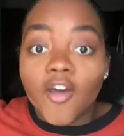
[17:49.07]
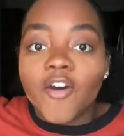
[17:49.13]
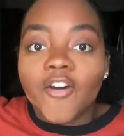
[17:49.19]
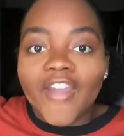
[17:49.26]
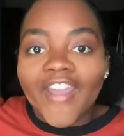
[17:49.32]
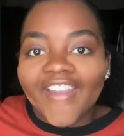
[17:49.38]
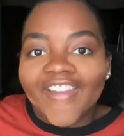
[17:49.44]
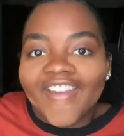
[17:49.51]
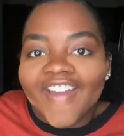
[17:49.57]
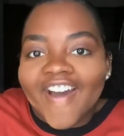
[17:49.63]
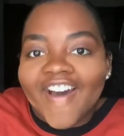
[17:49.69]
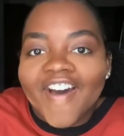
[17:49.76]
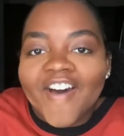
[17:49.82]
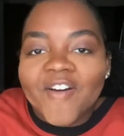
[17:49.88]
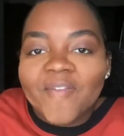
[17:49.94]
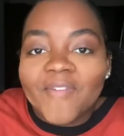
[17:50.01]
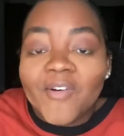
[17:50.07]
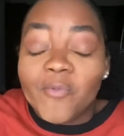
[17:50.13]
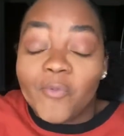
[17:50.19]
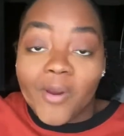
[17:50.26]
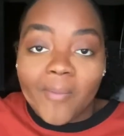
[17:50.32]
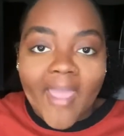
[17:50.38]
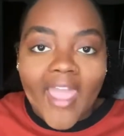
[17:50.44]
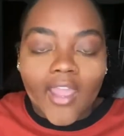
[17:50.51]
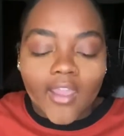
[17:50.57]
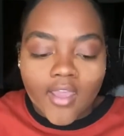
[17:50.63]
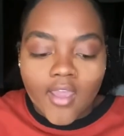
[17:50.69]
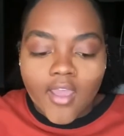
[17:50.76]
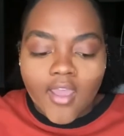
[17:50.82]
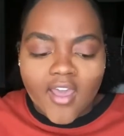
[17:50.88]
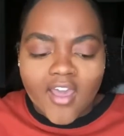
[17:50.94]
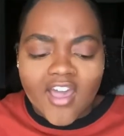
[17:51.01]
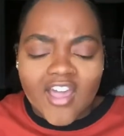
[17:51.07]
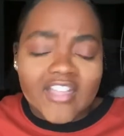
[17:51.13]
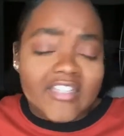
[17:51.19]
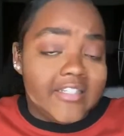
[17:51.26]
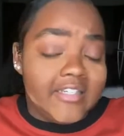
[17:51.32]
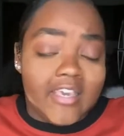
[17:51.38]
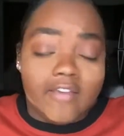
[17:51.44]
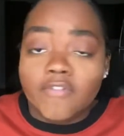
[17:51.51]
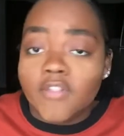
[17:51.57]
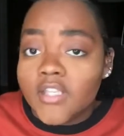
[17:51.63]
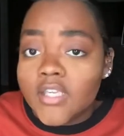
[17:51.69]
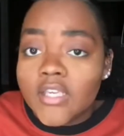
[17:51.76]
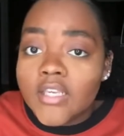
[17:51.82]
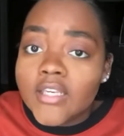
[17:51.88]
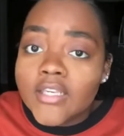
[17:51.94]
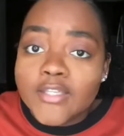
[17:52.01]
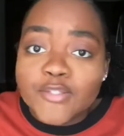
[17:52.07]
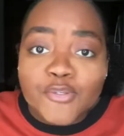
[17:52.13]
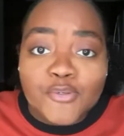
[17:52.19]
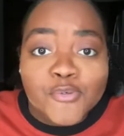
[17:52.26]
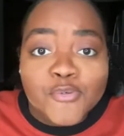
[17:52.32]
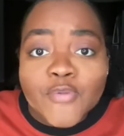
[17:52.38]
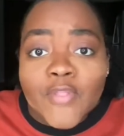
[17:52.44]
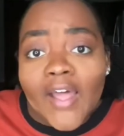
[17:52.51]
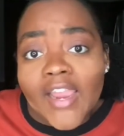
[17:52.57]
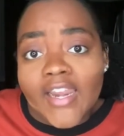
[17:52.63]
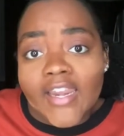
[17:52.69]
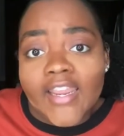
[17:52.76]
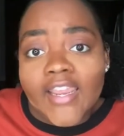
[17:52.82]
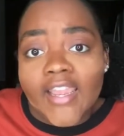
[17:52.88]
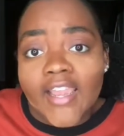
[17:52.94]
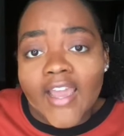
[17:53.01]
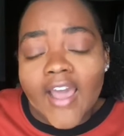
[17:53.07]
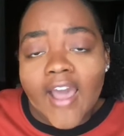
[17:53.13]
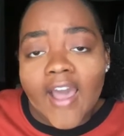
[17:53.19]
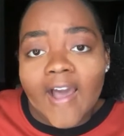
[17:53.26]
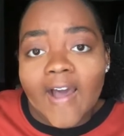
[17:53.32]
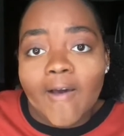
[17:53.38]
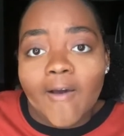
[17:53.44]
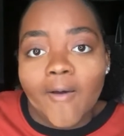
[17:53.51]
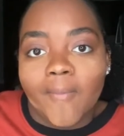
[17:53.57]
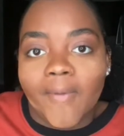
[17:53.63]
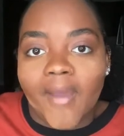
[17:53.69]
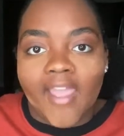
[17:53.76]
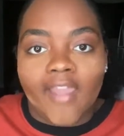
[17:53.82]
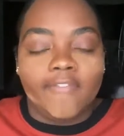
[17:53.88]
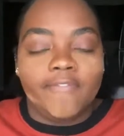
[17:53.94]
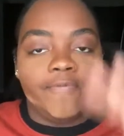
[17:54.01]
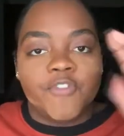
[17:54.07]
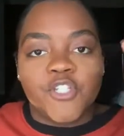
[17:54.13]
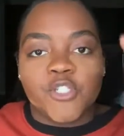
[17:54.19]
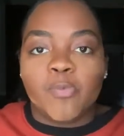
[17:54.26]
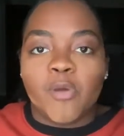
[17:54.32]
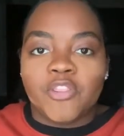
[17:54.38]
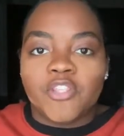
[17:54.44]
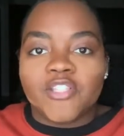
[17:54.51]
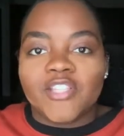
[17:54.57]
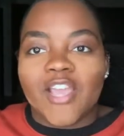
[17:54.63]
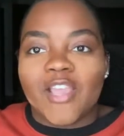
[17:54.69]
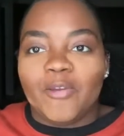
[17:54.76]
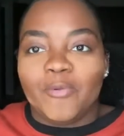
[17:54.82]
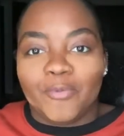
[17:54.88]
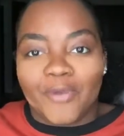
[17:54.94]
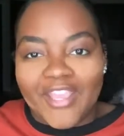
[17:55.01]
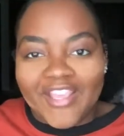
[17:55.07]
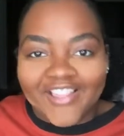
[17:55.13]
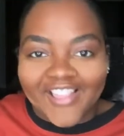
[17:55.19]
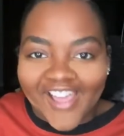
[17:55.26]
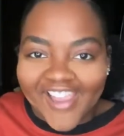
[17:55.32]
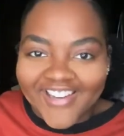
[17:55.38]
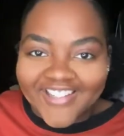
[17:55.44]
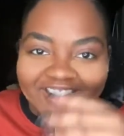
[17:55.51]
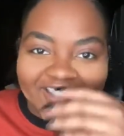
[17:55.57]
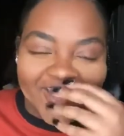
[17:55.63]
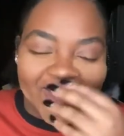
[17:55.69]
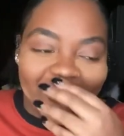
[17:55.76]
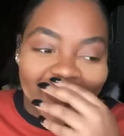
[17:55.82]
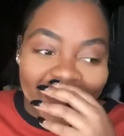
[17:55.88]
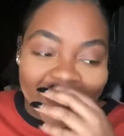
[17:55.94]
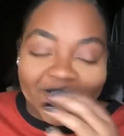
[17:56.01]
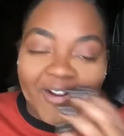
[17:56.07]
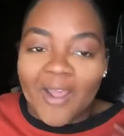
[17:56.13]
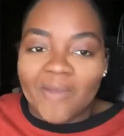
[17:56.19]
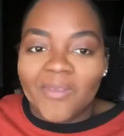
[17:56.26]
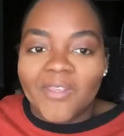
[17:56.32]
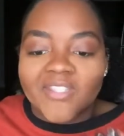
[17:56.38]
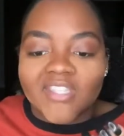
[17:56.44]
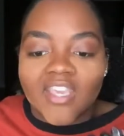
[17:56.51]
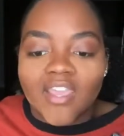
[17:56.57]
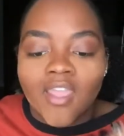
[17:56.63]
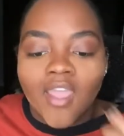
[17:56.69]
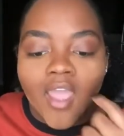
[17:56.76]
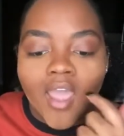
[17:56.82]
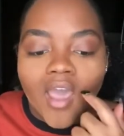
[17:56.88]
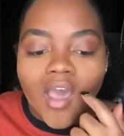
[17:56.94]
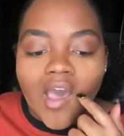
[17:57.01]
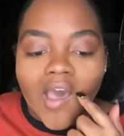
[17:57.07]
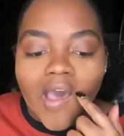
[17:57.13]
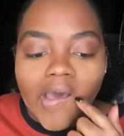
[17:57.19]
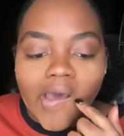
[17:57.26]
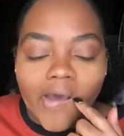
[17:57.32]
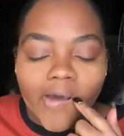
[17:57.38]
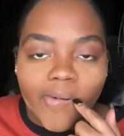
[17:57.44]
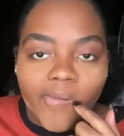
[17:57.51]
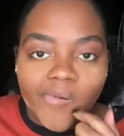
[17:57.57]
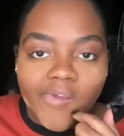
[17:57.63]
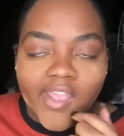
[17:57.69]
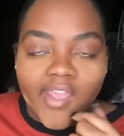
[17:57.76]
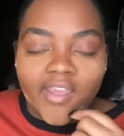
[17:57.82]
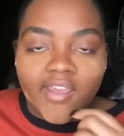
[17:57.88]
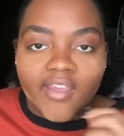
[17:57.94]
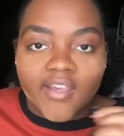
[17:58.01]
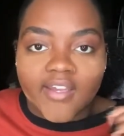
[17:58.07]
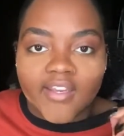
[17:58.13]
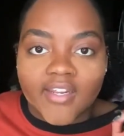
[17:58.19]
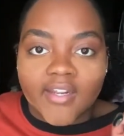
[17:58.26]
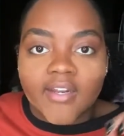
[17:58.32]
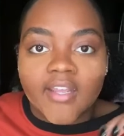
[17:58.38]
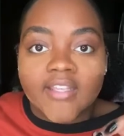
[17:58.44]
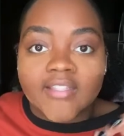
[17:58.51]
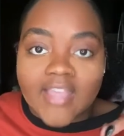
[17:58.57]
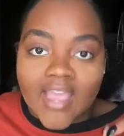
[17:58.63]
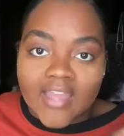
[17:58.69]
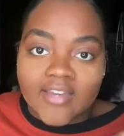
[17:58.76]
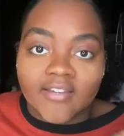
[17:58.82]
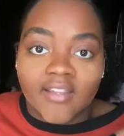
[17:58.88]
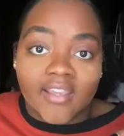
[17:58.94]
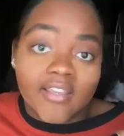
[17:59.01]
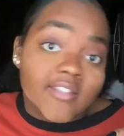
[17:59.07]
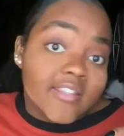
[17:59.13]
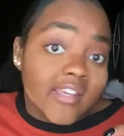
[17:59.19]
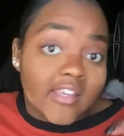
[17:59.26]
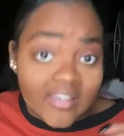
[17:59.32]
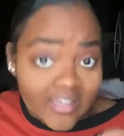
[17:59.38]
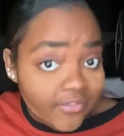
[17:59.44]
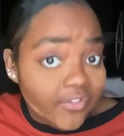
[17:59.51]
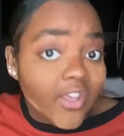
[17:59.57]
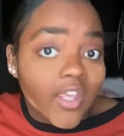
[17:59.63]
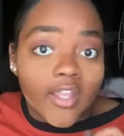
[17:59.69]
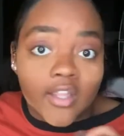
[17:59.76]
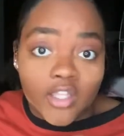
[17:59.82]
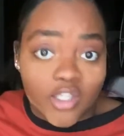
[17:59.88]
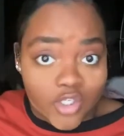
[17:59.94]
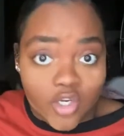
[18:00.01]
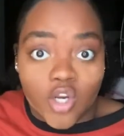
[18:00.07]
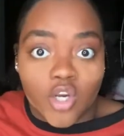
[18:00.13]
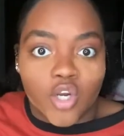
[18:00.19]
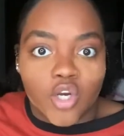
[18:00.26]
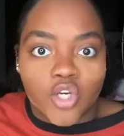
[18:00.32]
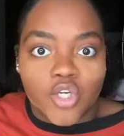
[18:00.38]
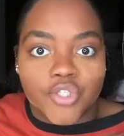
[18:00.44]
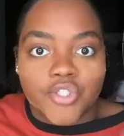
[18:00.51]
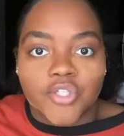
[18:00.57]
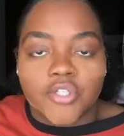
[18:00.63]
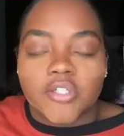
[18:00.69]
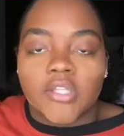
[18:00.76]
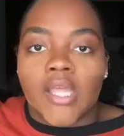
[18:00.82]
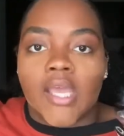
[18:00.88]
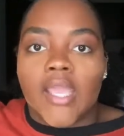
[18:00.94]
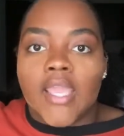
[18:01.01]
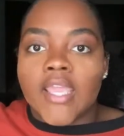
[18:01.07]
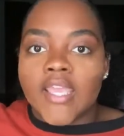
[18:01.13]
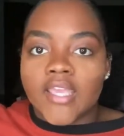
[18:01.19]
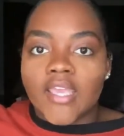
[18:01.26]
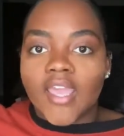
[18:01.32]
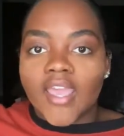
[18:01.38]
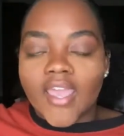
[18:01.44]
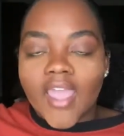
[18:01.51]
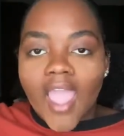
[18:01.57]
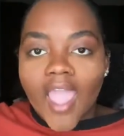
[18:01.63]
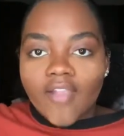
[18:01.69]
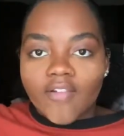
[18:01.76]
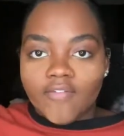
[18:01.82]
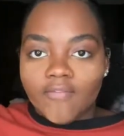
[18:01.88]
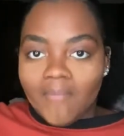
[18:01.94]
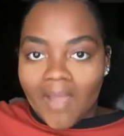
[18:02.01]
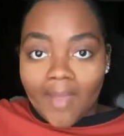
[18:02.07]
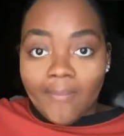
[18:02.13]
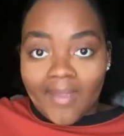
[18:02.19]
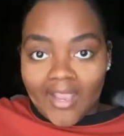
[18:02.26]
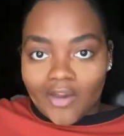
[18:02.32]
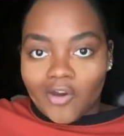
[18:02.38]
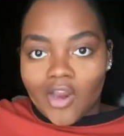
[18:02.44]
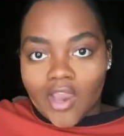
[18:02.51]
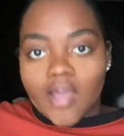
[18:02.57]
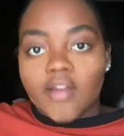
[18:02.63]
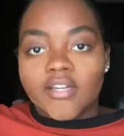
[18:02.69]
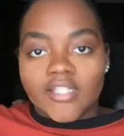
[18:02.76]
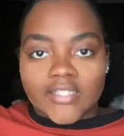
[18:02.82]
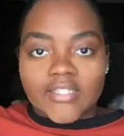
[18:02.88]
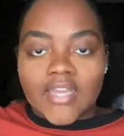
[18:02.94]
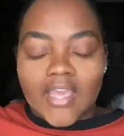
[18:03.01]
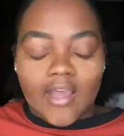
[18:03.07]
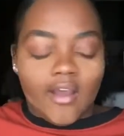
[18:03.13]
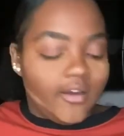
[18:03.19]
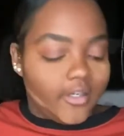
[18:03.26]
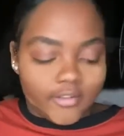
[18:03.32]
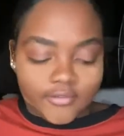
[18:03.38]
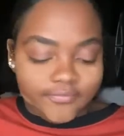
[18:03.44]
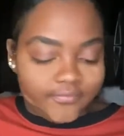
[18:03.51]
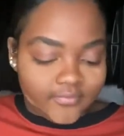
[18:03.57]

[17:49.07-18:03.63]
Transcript: Okay, we're back. Definitely new lighting. I have just bought this like ring light, so that's what I'm using. And it has gotten like significantly darker, so like my background is now